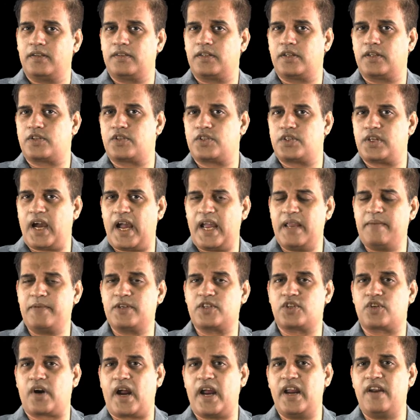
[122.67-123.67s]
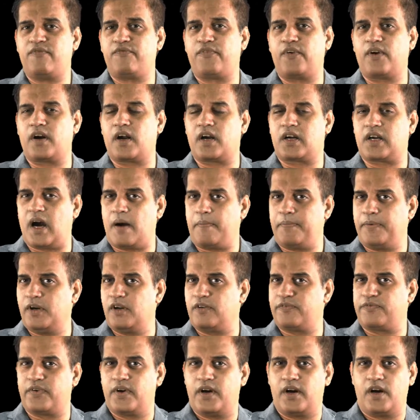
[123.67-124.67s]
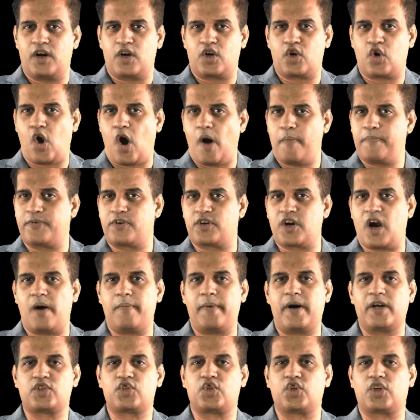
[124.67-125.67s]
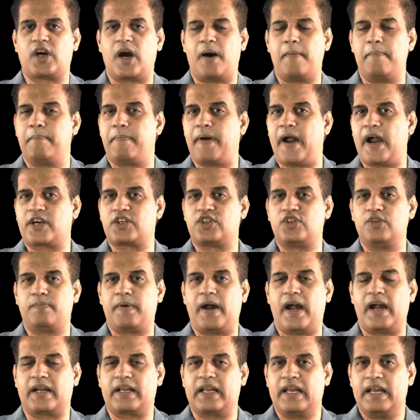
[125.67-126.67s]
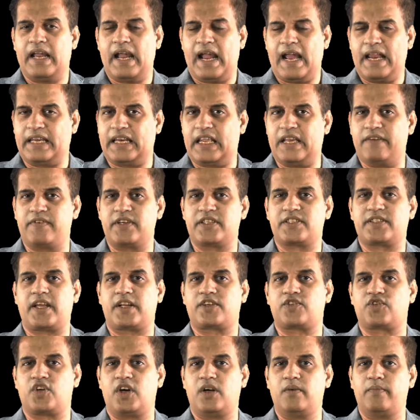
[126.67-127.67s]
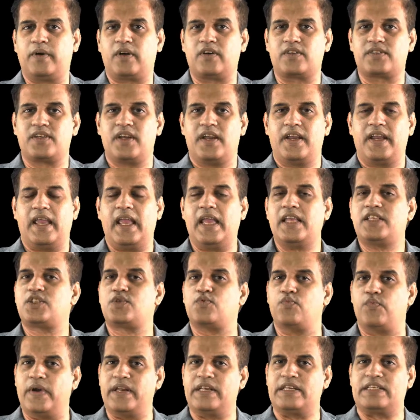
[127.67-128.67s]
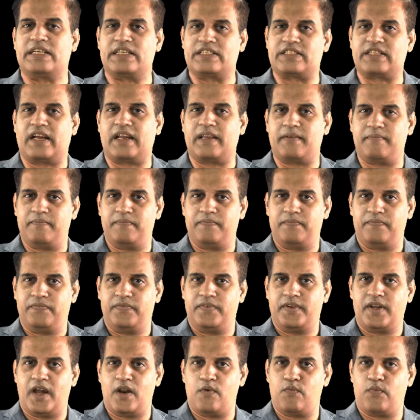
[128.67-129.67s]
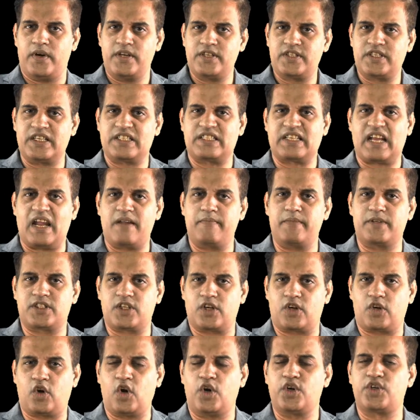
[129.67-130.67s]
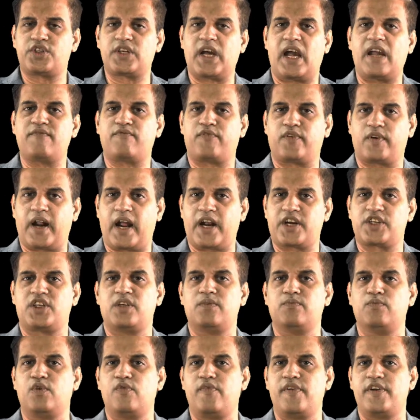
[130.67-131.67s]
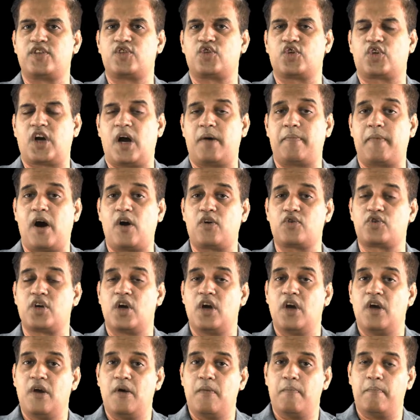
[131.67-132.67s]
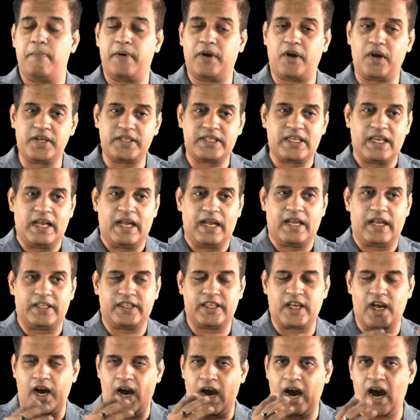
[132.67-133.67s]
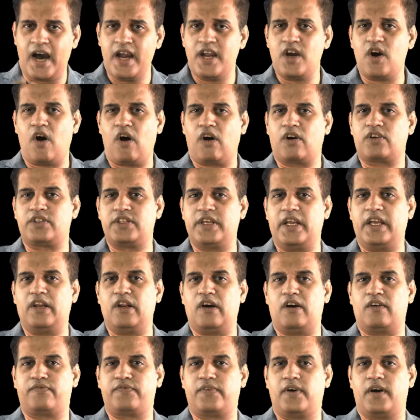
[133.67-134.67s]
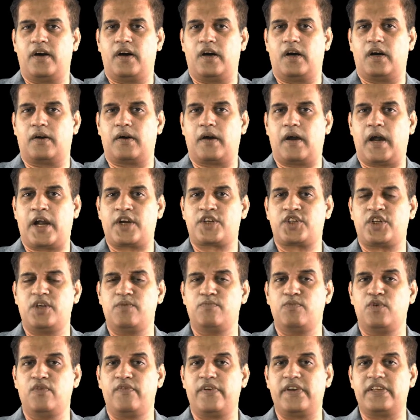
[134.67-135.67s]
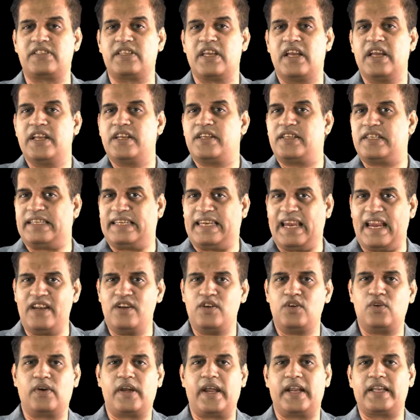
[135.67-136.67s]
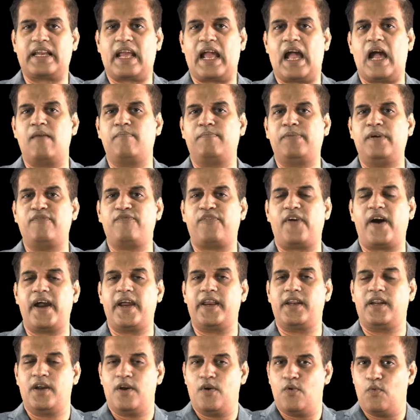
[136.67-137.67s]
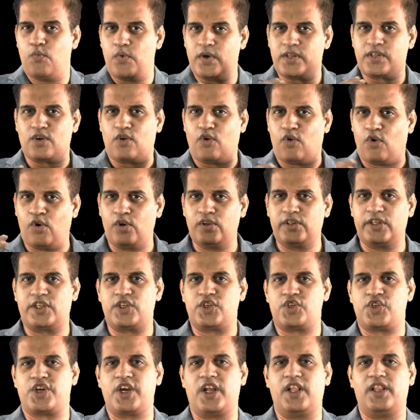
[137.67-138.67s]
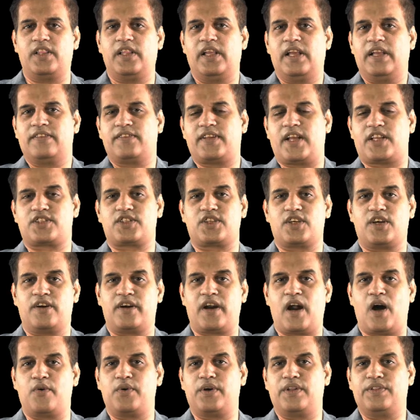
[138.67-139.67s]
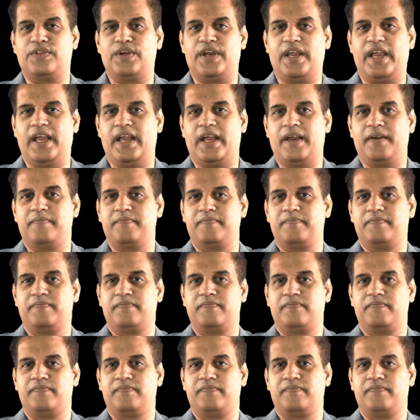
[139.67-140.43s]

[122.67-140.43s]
the time is right for a couple of cop dramas to come back to back and give us that thrill because it's winter time. And winter time is a good time for action movies to come out because the high octane of uh, action movies tend to get amplified with all the chill that's around in the air.